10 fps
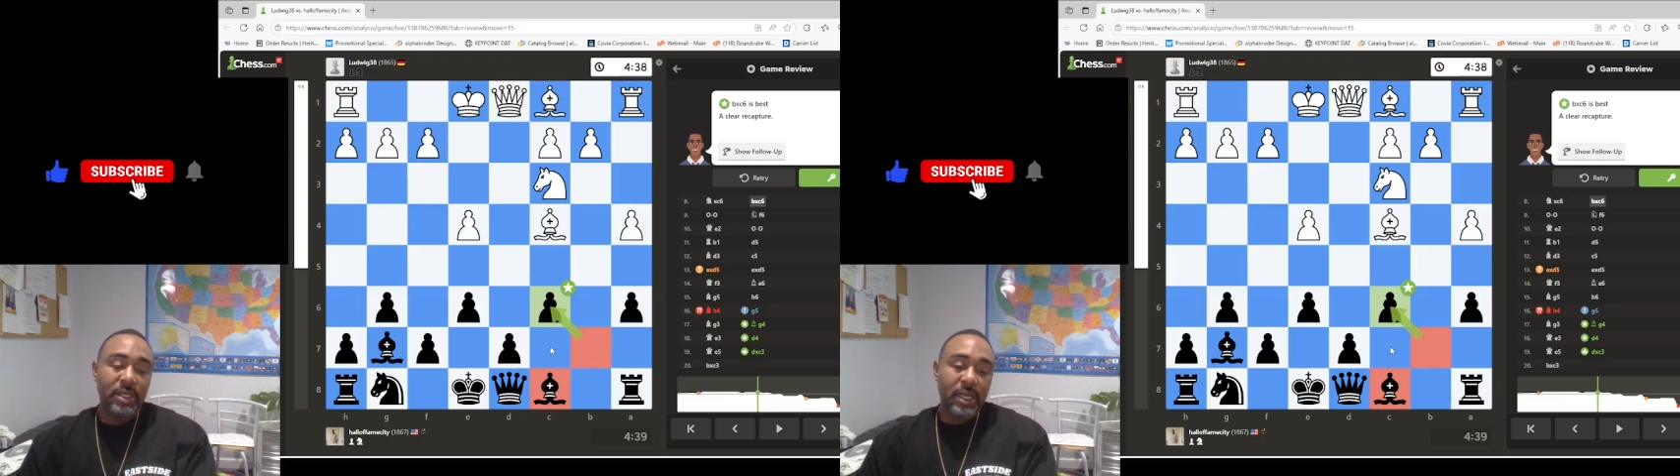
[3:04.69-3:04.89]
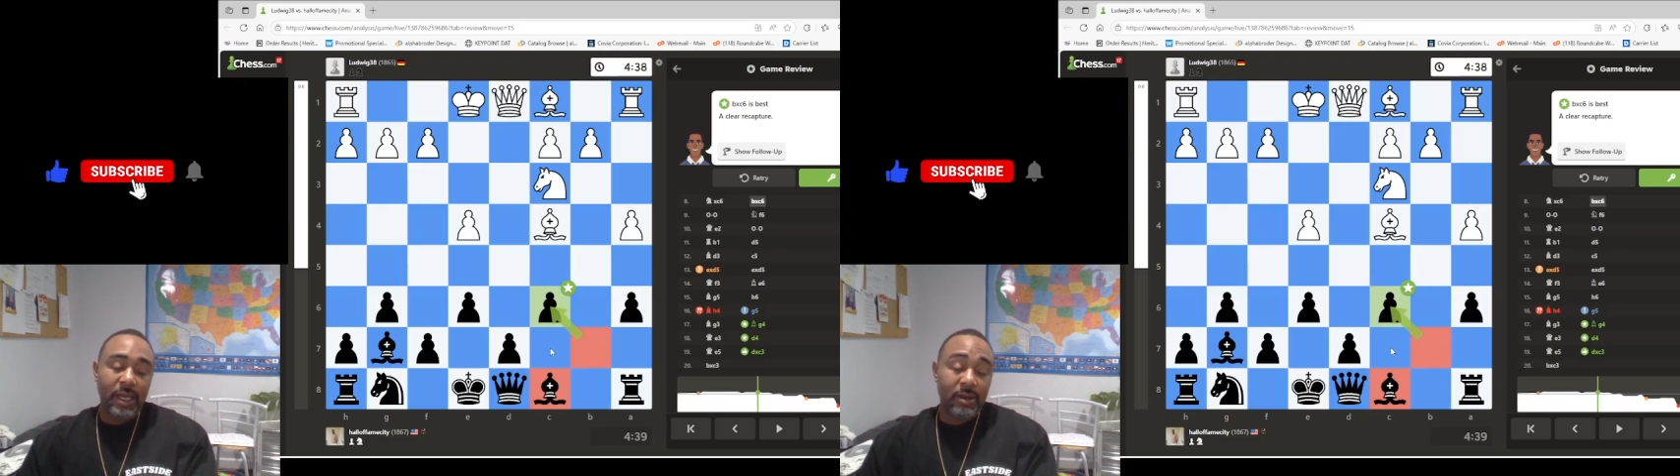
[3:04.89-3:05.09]

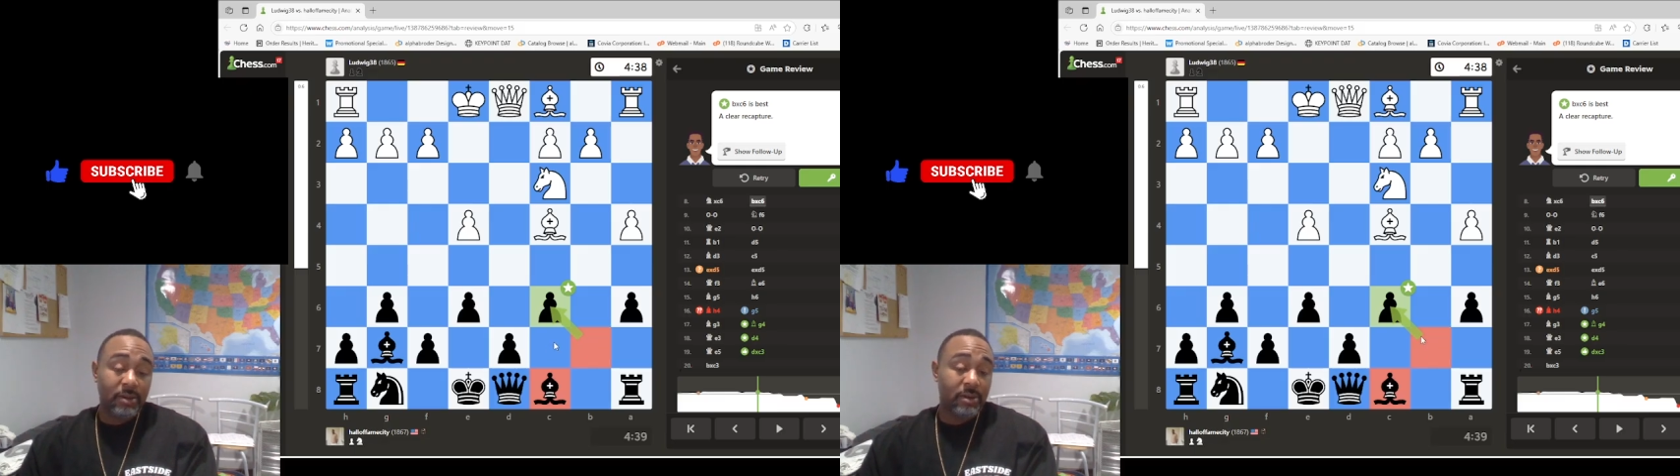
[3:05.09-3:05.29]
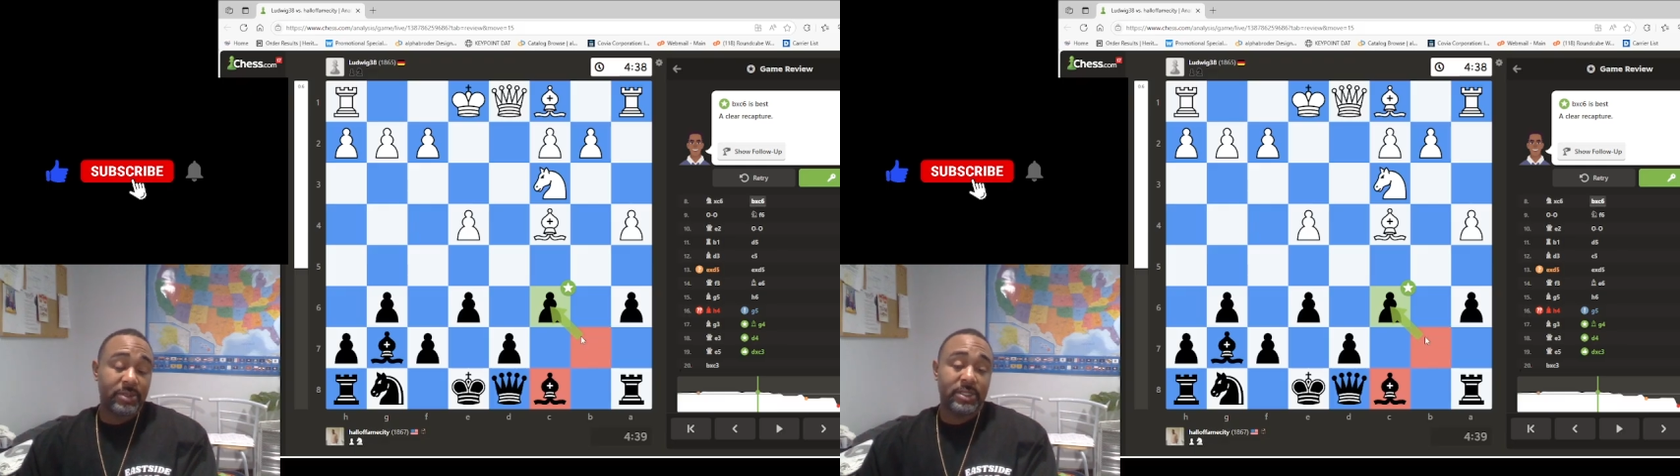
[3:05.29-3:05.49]
I don't
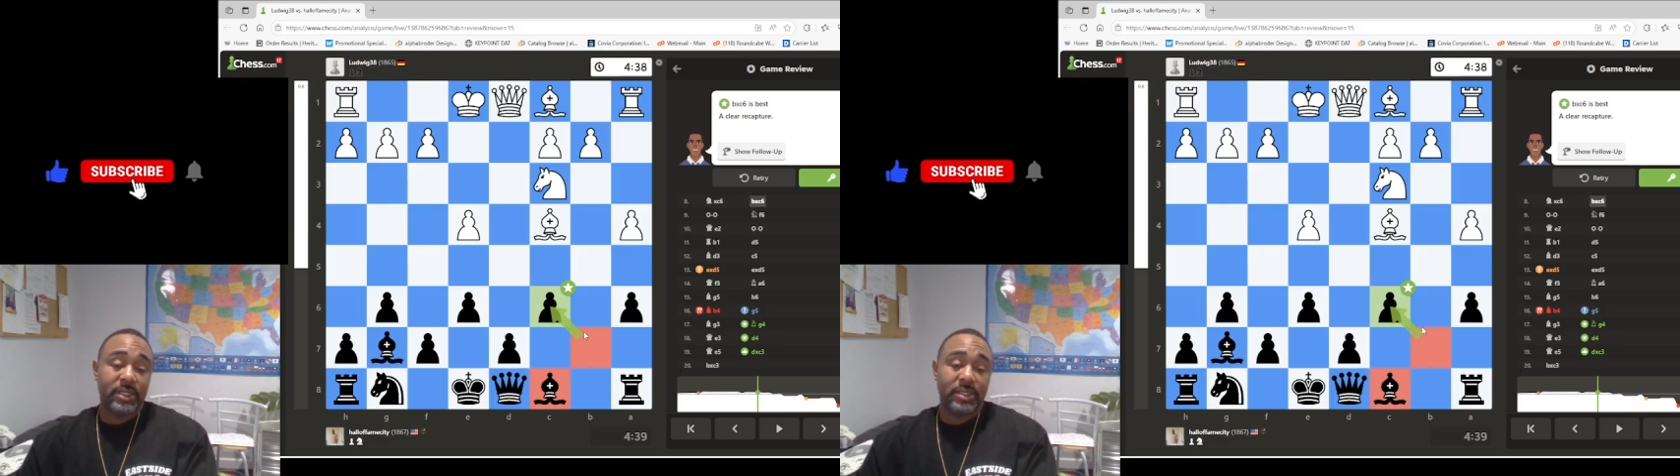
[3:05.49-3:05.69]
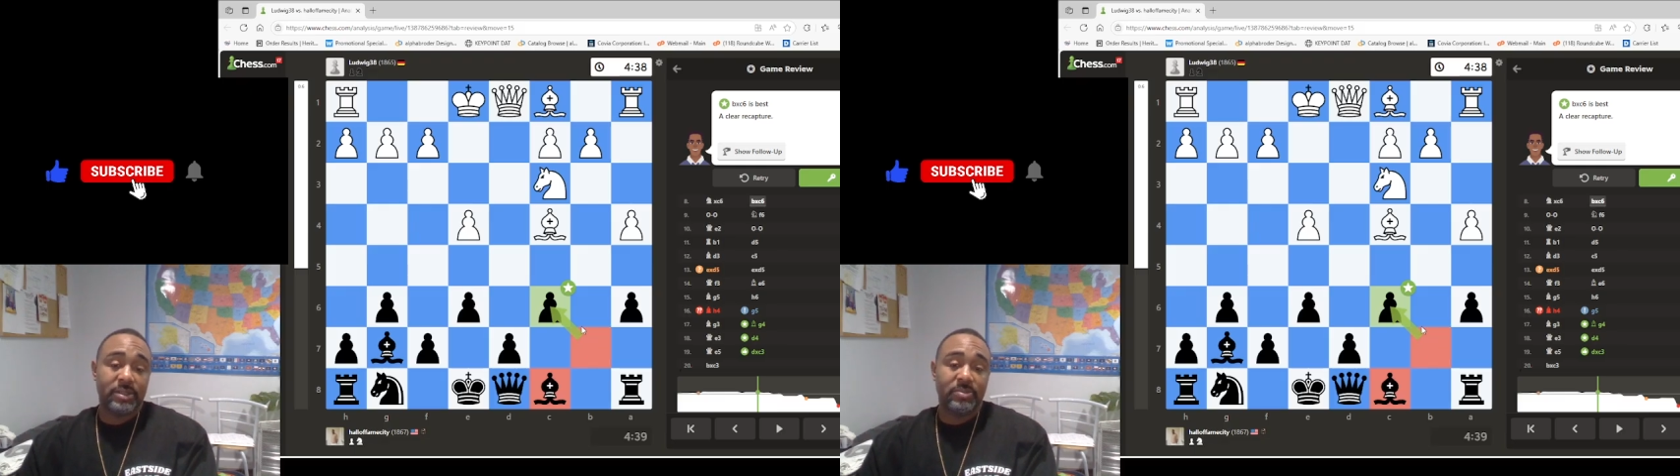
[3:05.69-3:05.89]
always
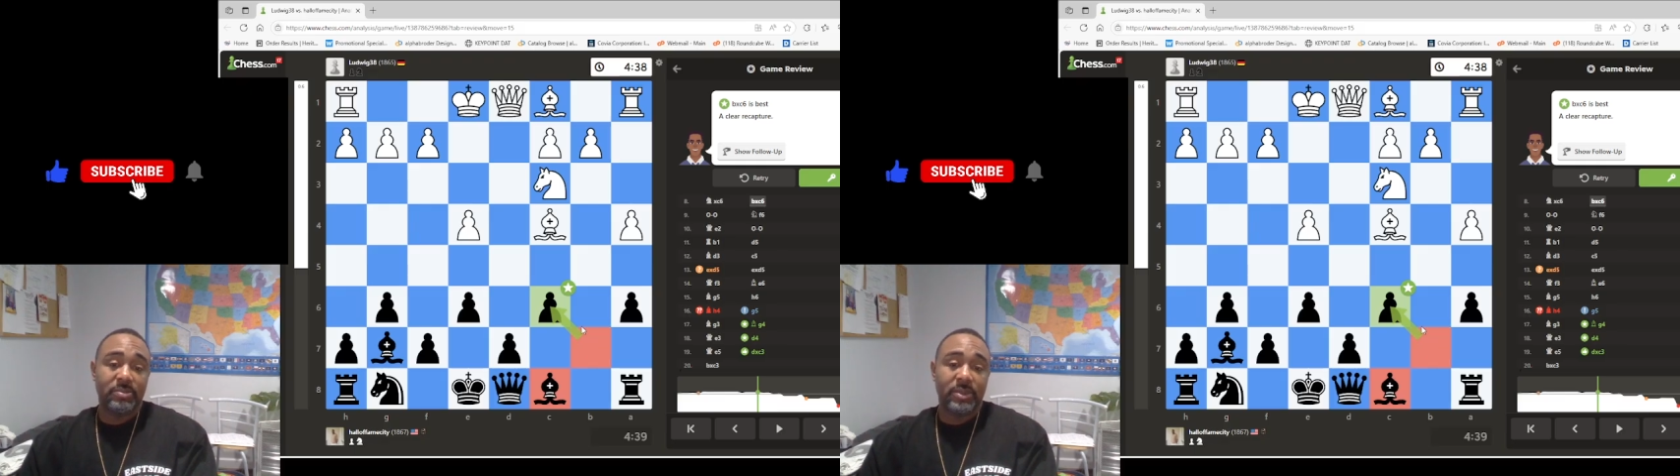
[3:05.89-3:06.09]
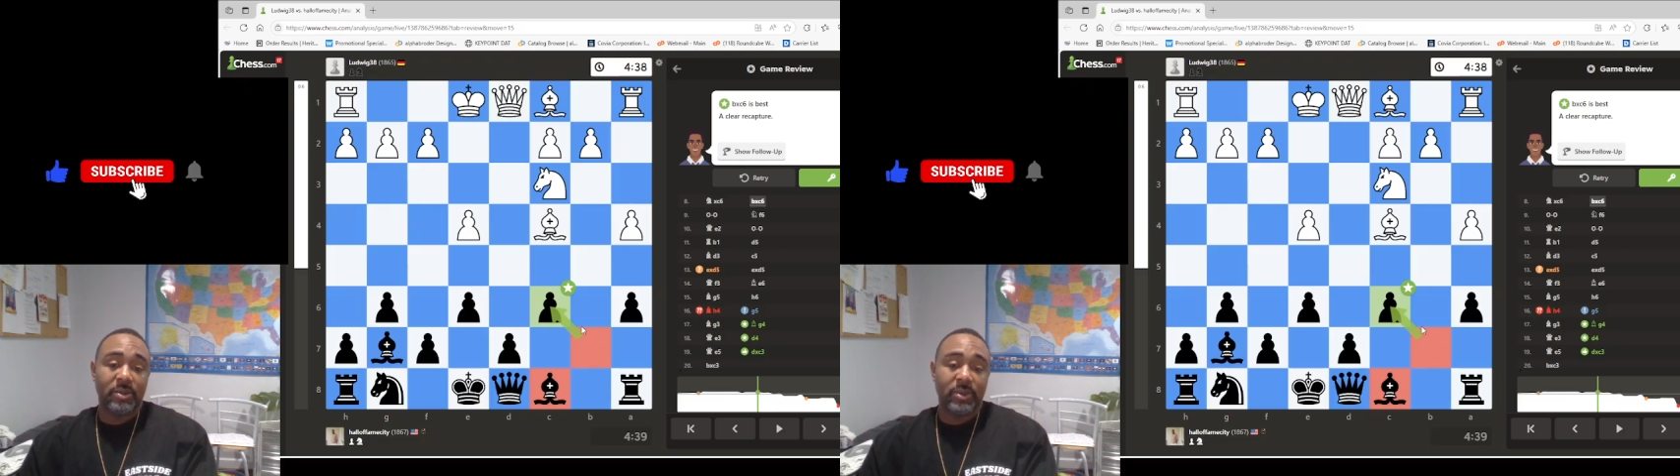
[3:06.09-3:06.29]
think
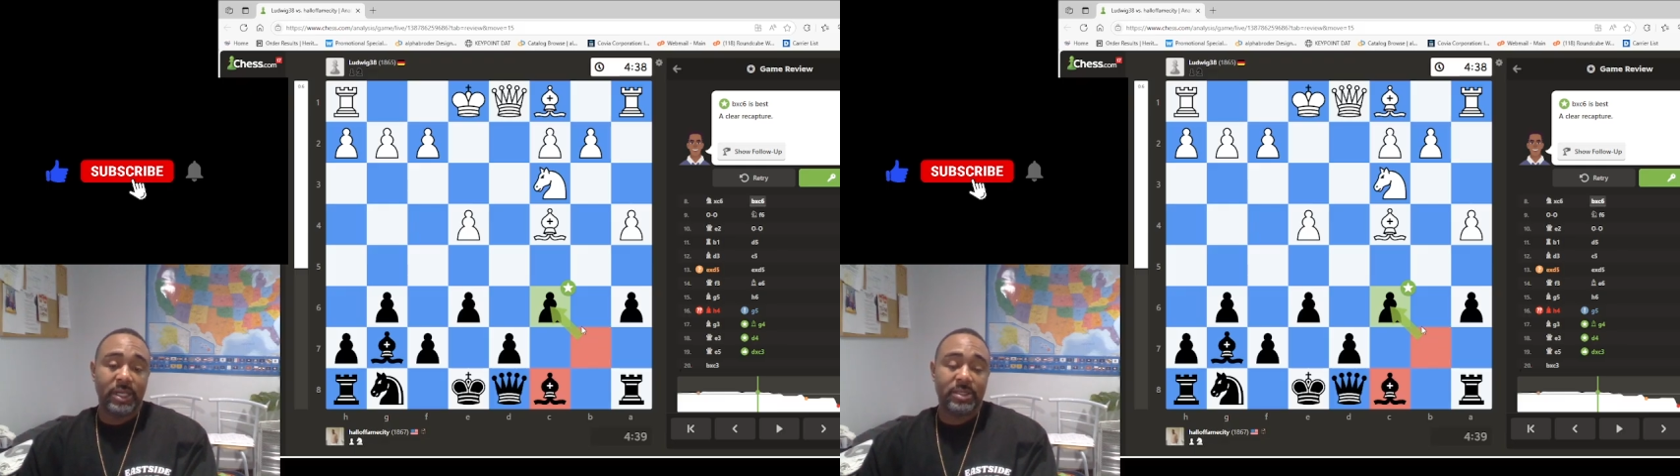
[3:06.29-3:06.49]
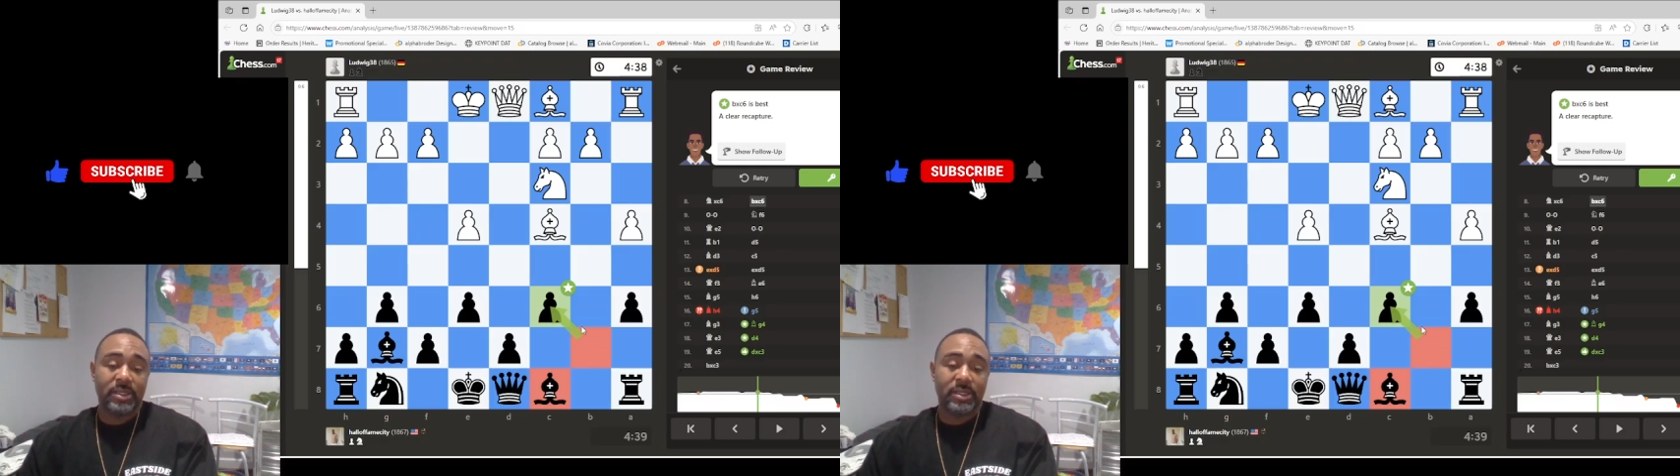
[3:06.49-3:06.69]
that
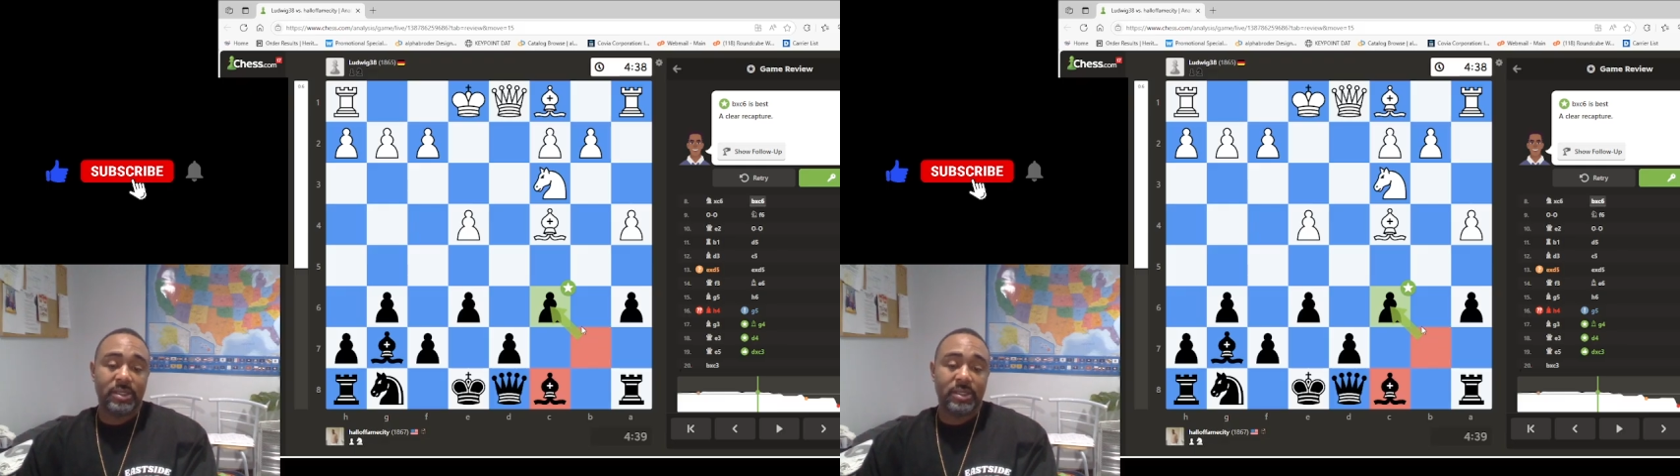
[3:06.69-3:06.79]
whites